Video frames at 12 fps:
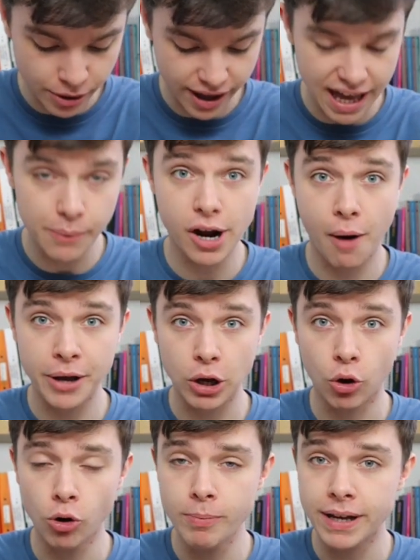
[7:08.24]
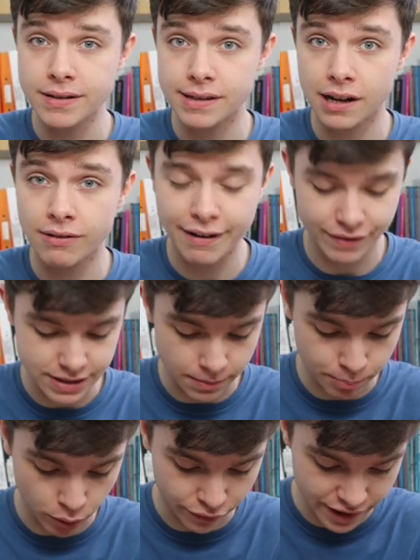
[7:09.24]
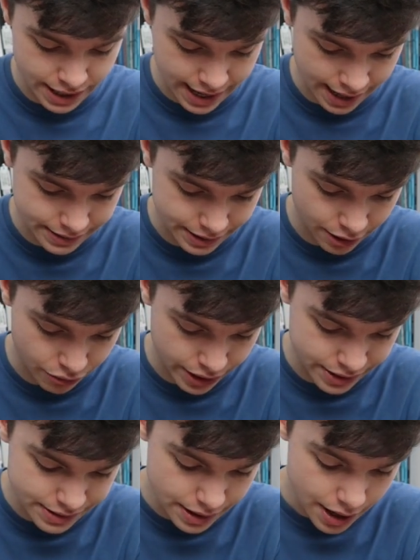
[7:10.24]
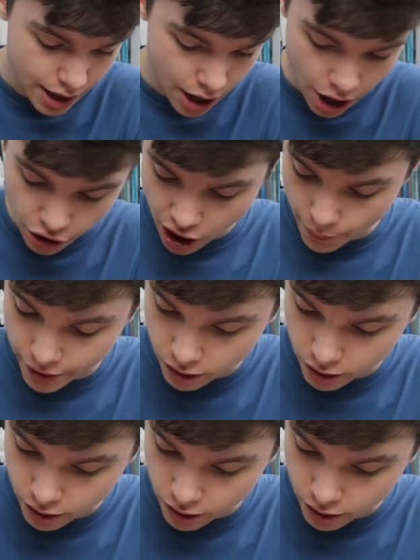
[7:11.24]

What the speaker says: but here we're going up because the graph is above at 90 degrees, and go